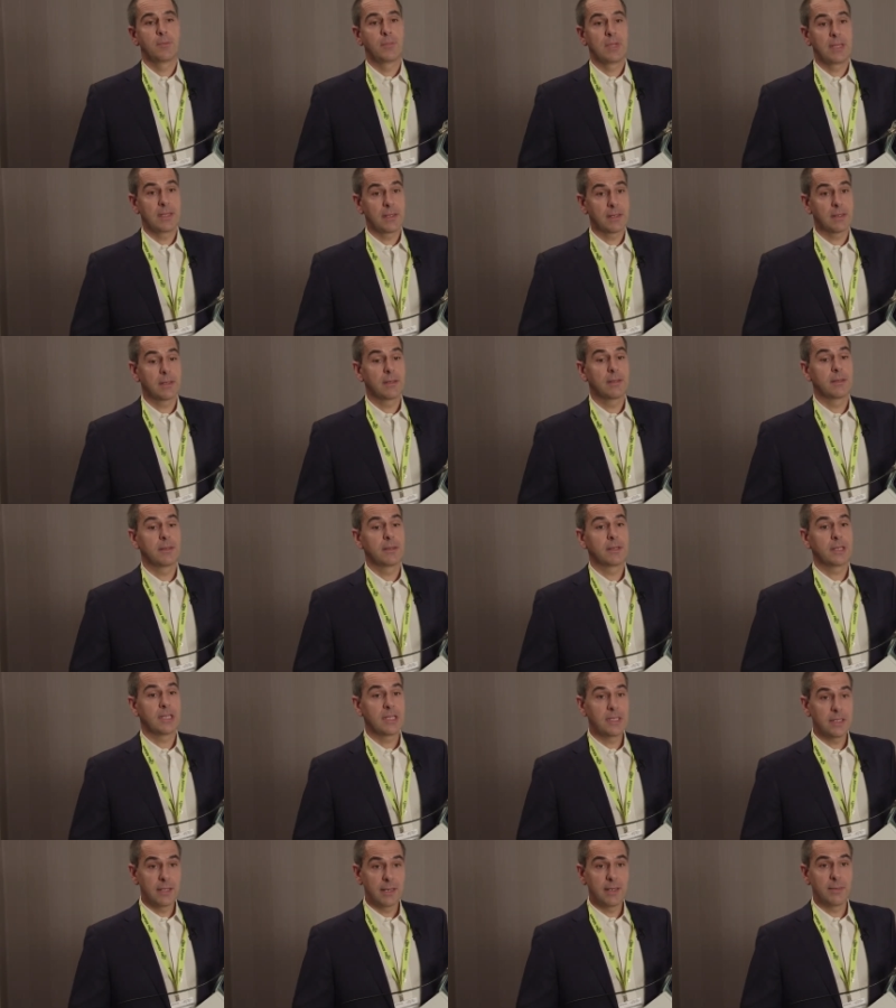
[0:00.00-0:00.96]
being a
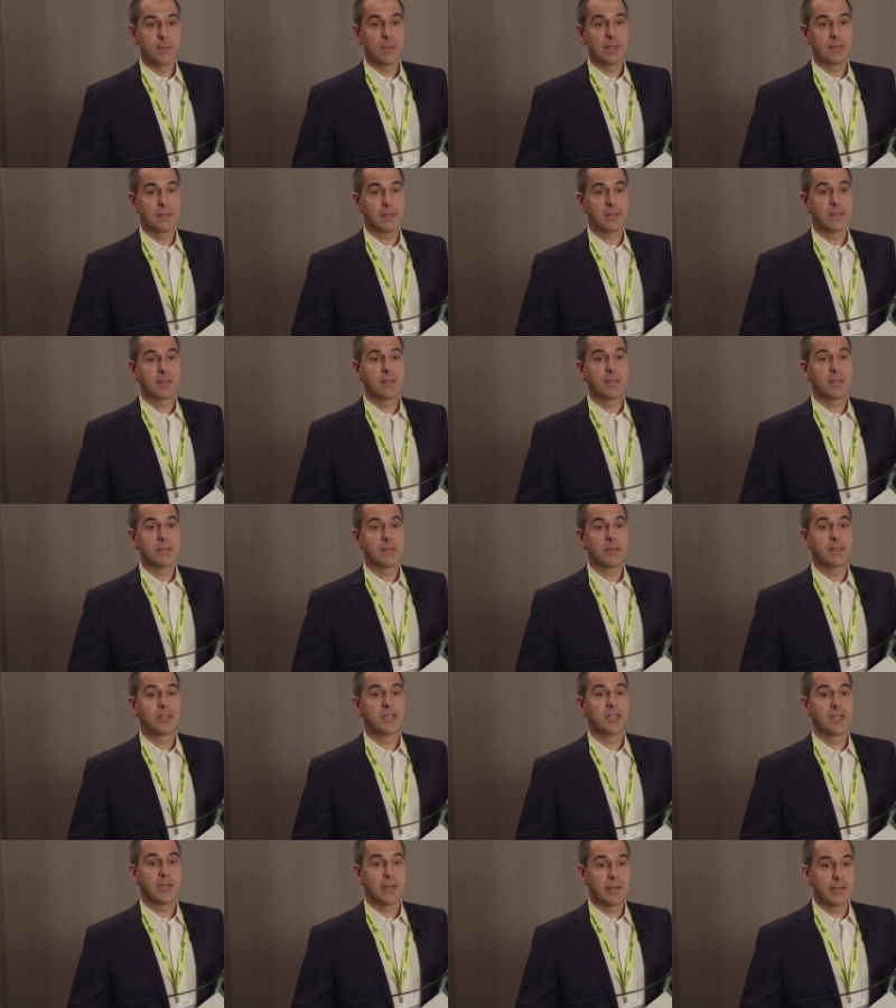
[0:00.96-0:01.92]
key element
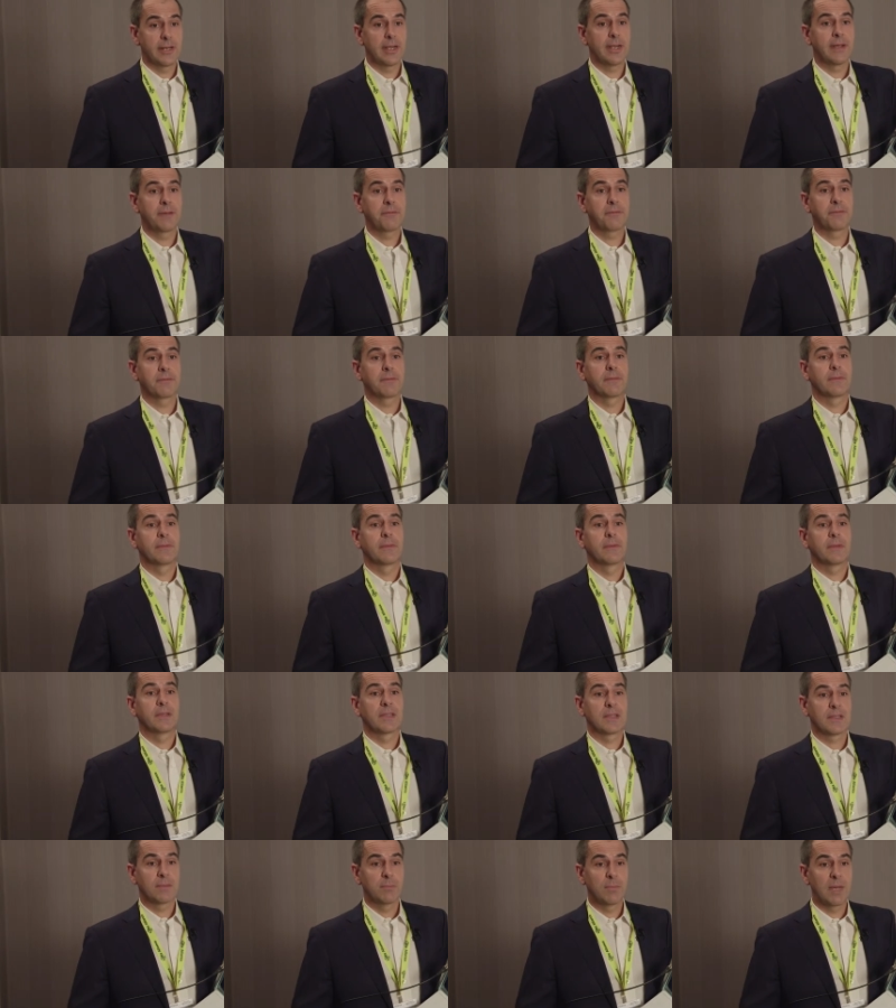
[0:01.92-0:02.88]
in GRDF
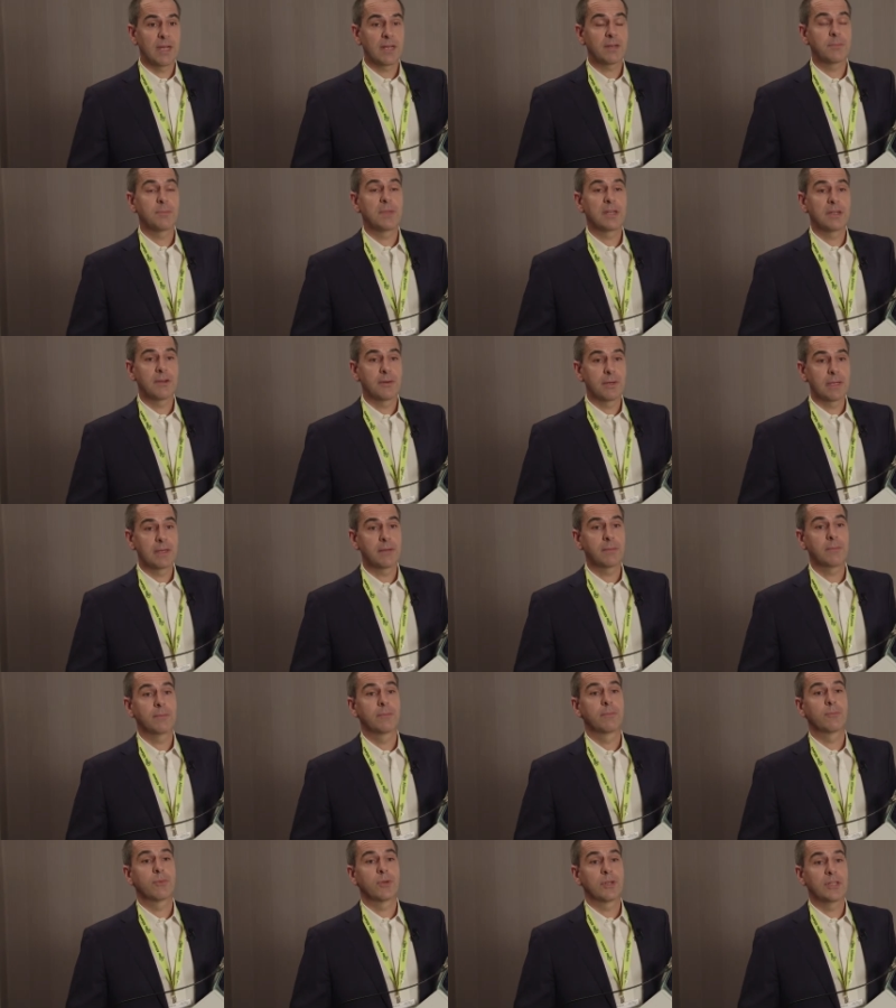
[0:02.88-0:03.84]
smart
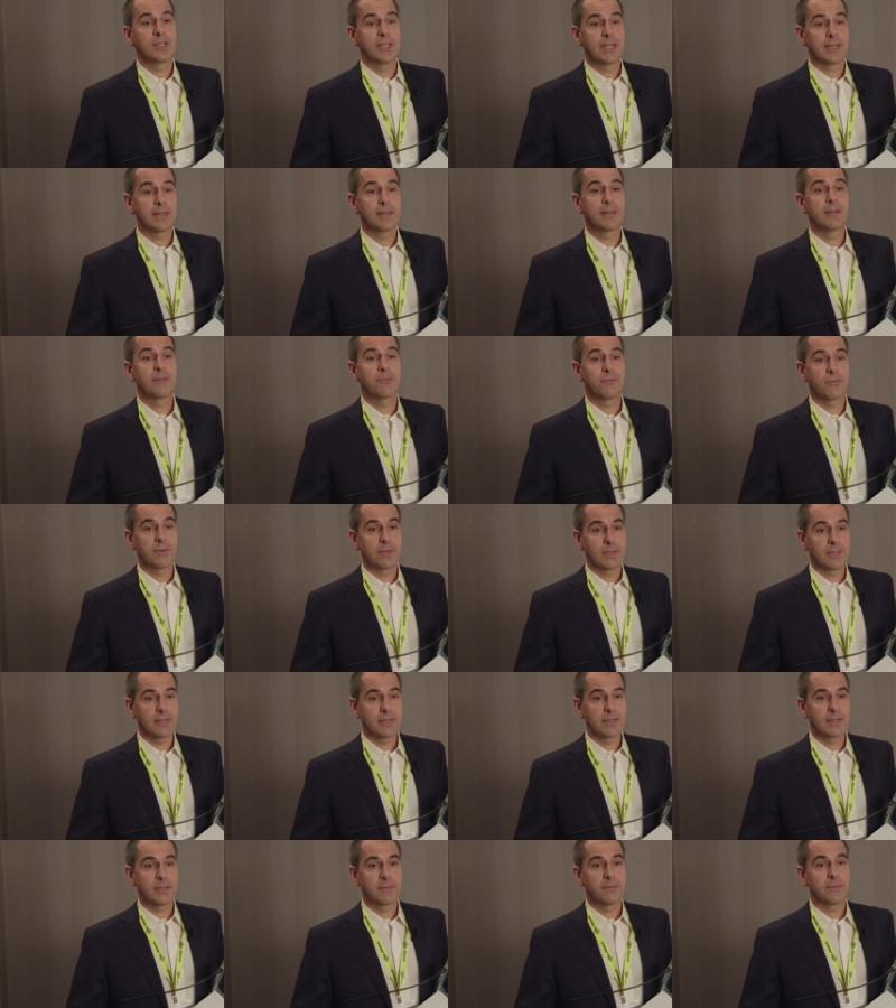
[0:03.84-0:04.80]
metering project in
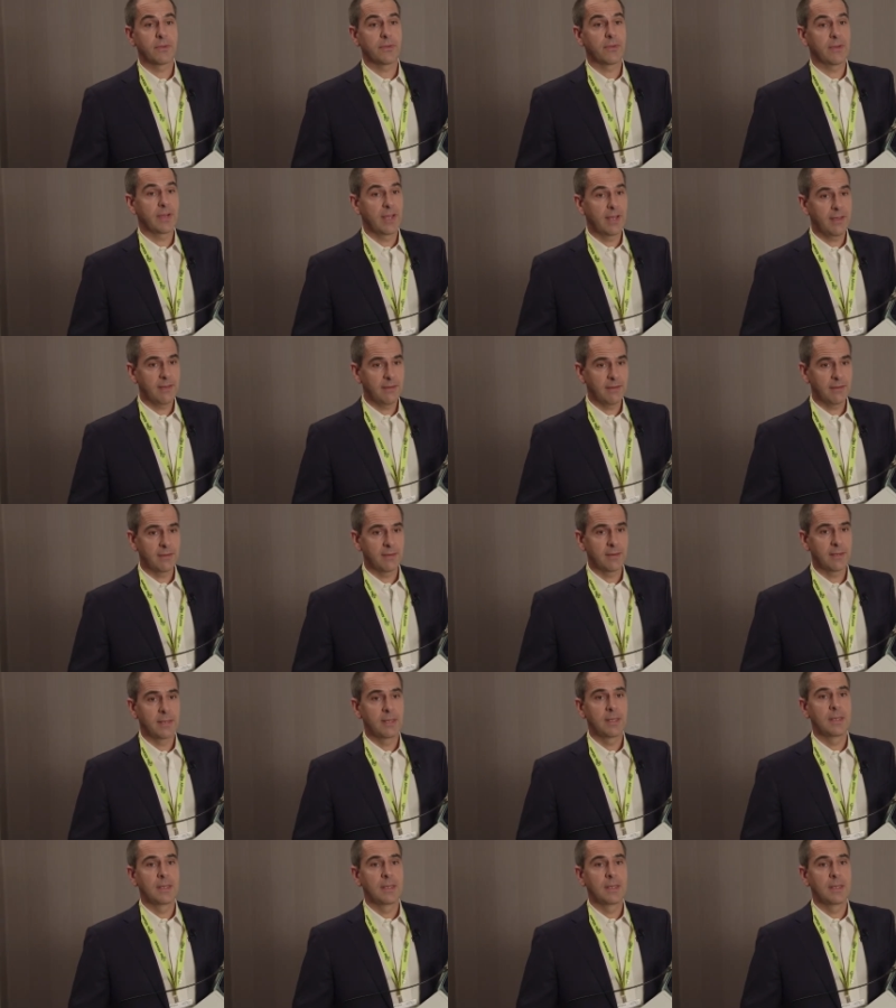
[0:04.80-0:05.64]
France for the gas,